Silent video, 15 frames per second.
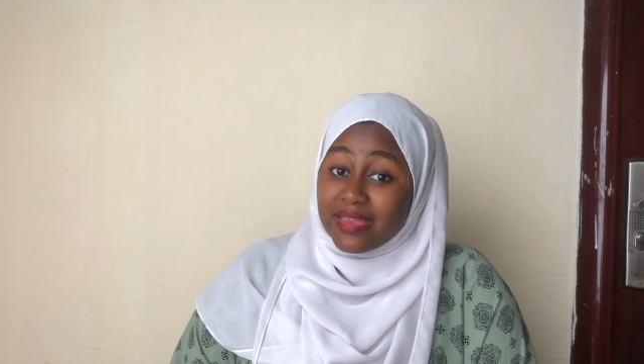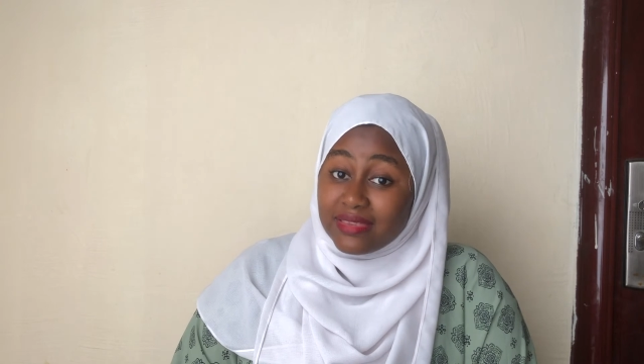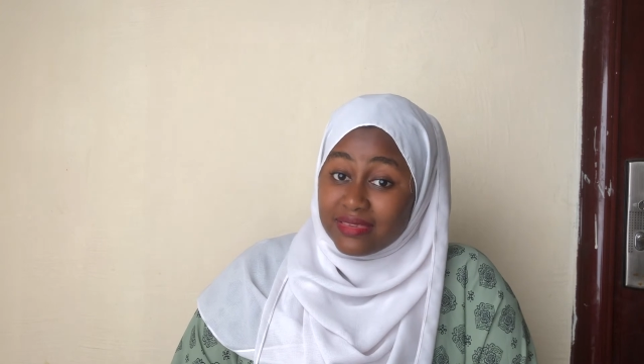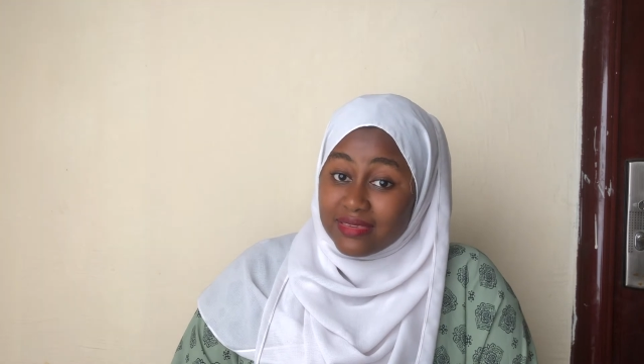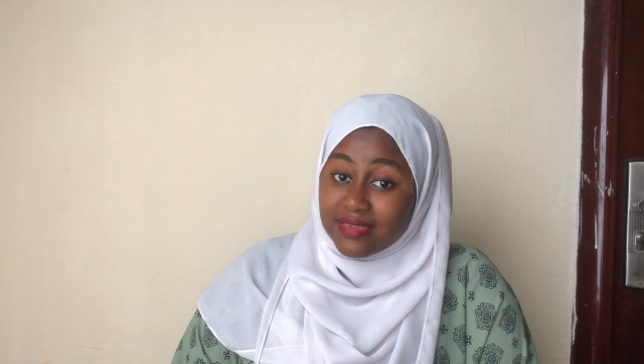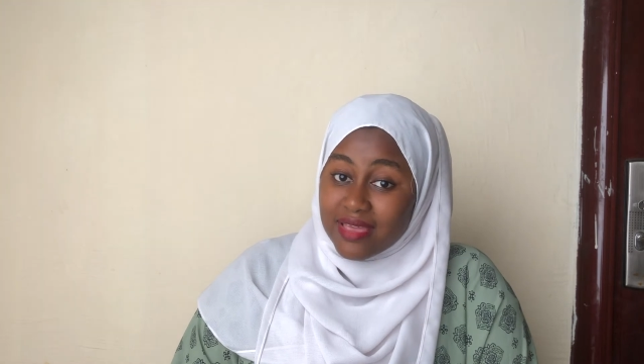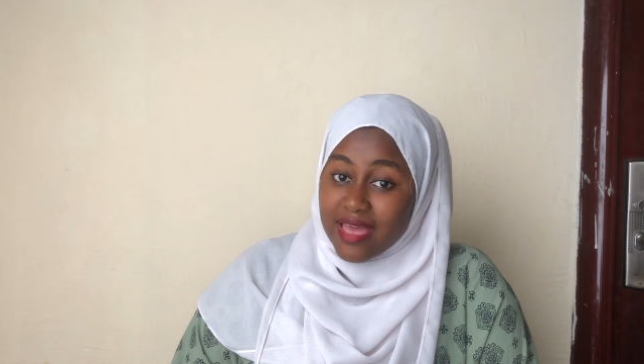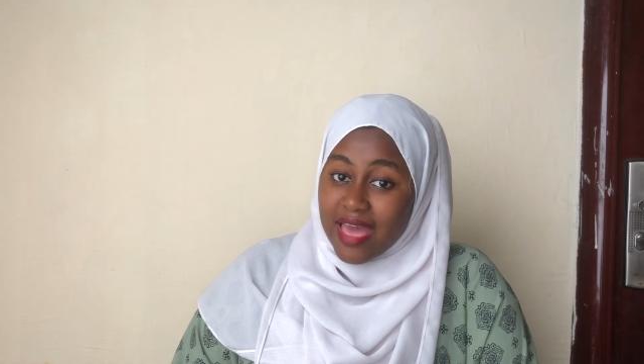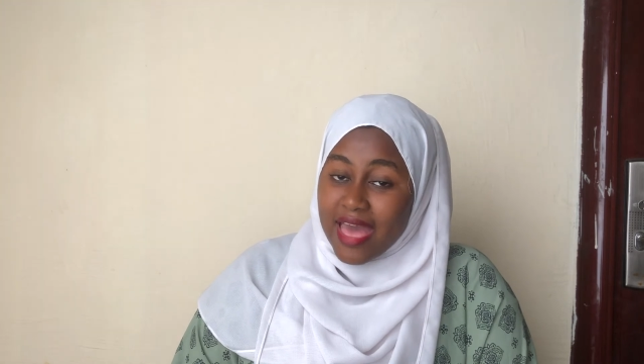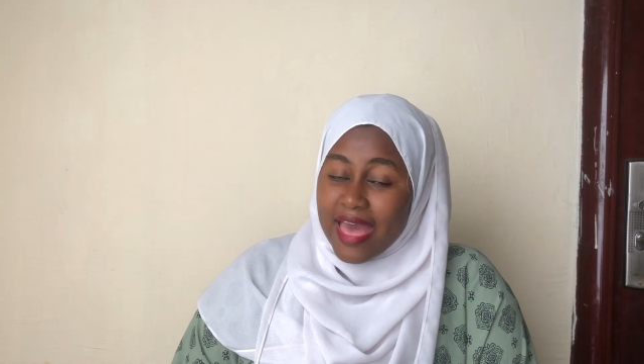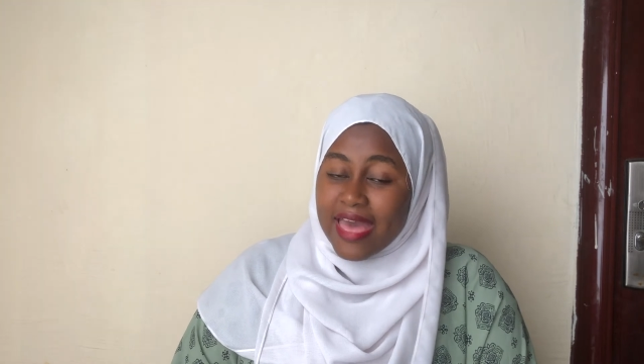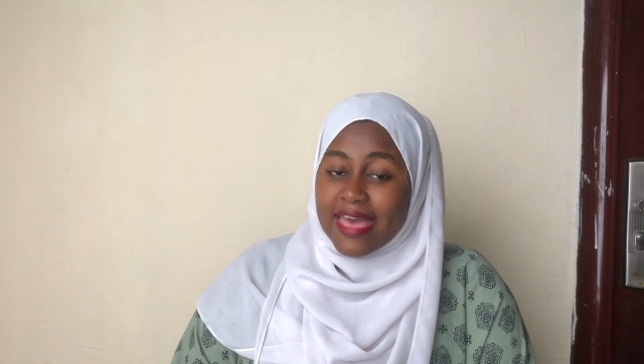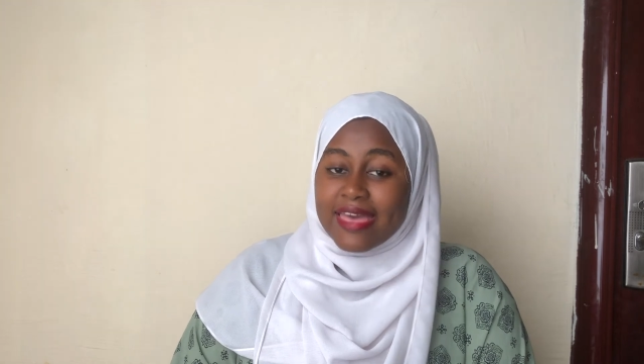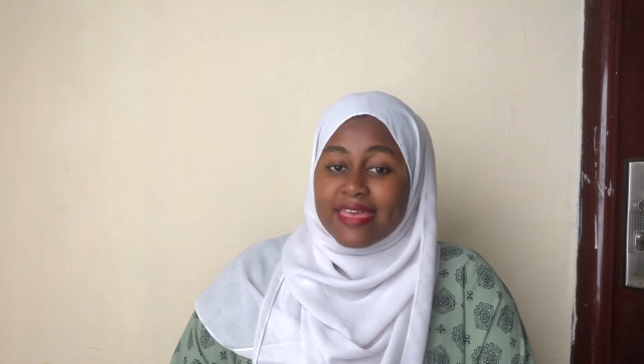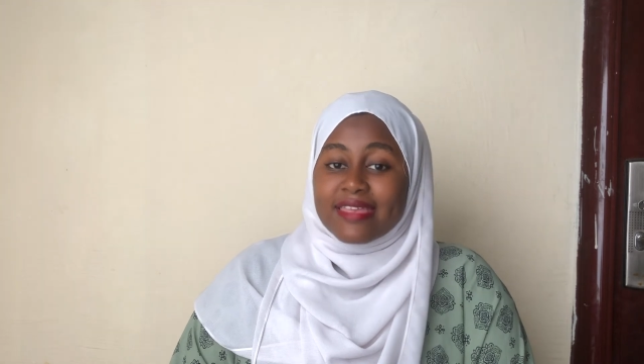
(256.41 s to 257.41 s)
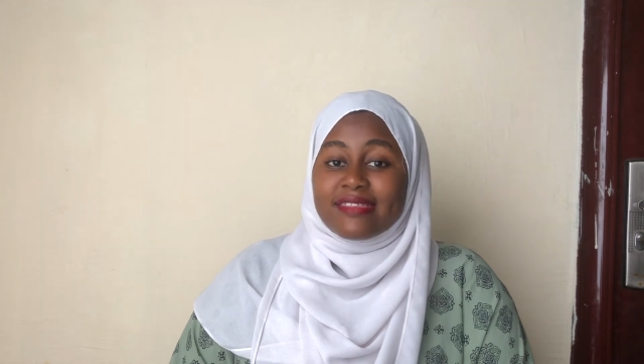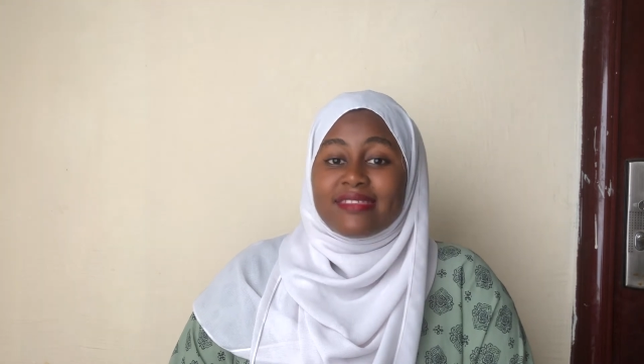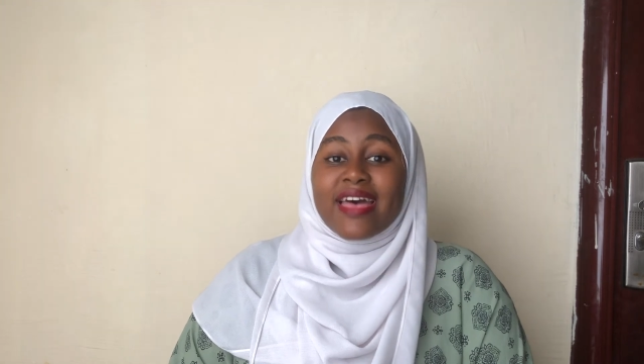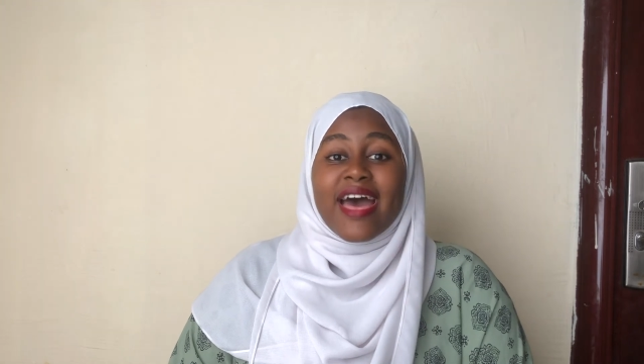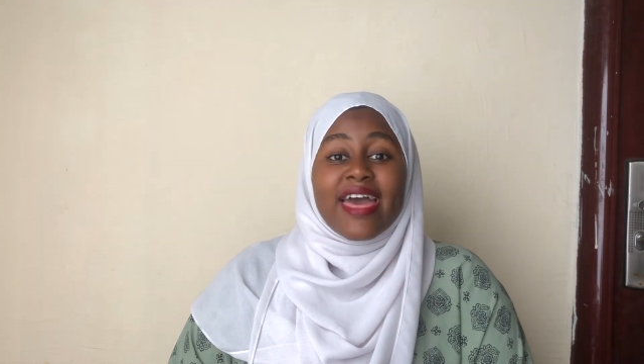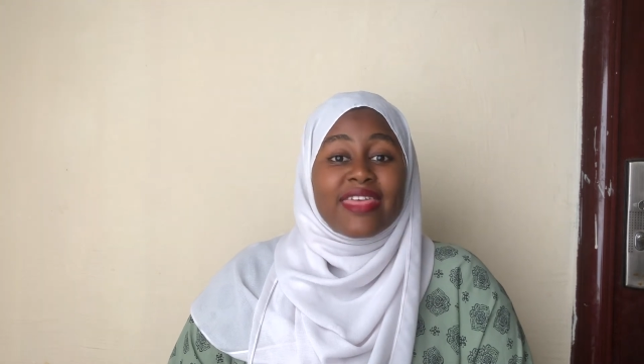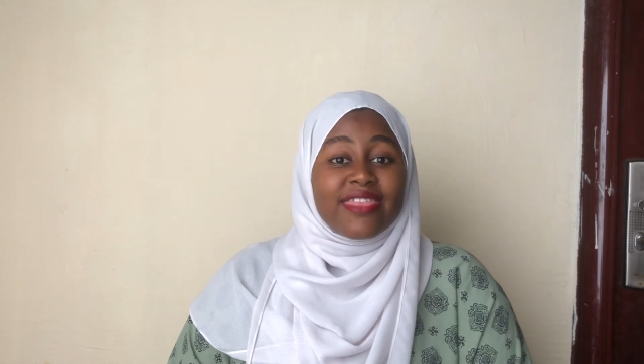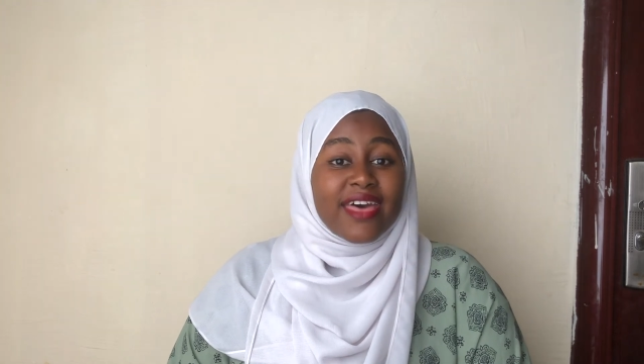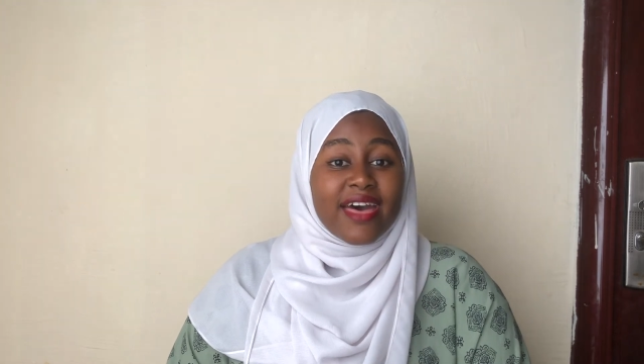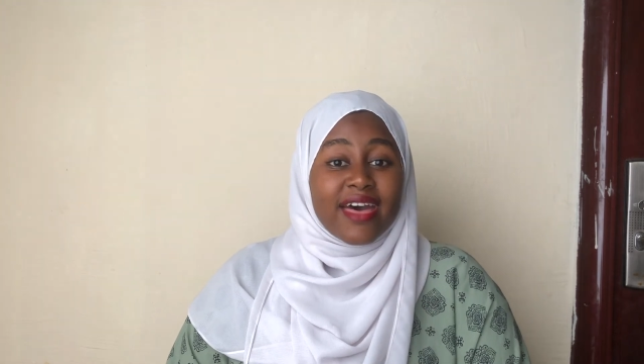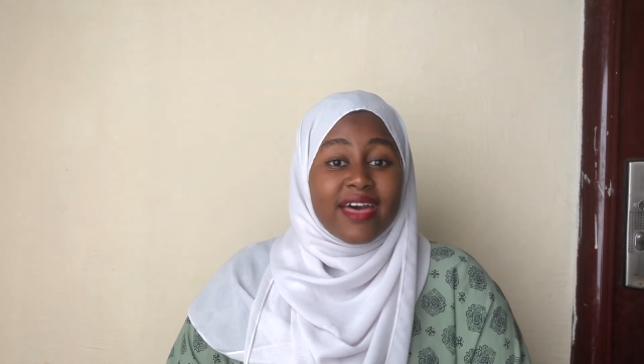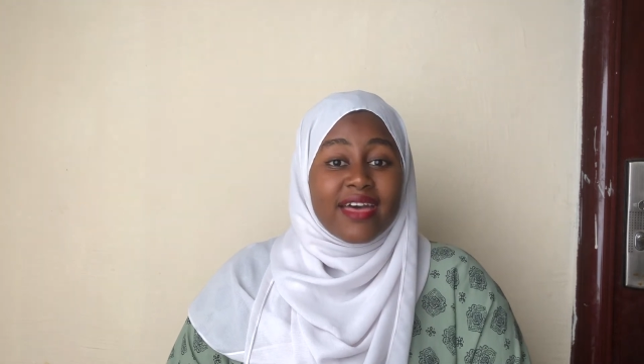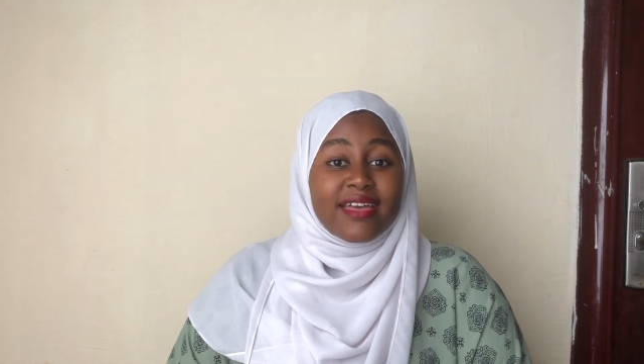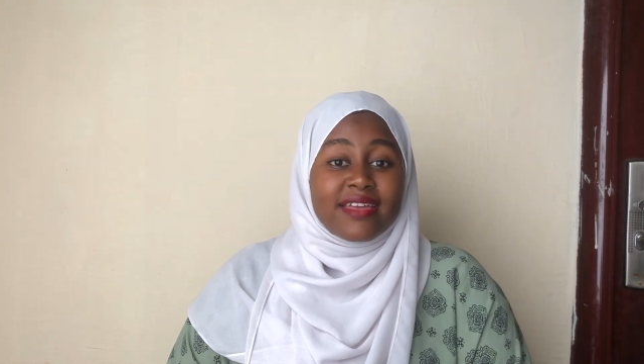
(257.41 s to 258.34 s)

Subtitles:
It's either